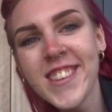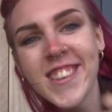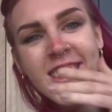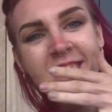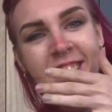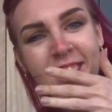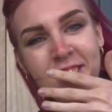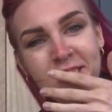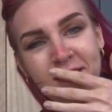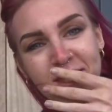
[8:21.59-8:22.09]
and
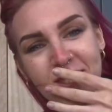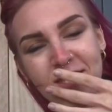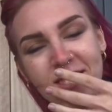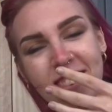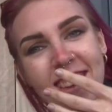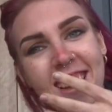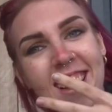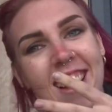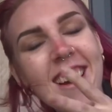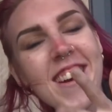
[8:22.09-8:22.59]

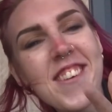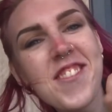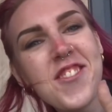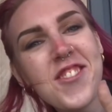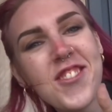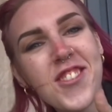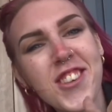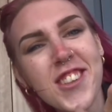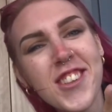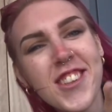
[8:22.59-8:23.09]
I
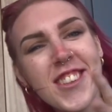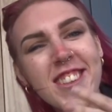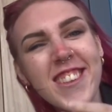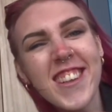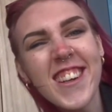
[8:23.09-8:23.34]
wanna like.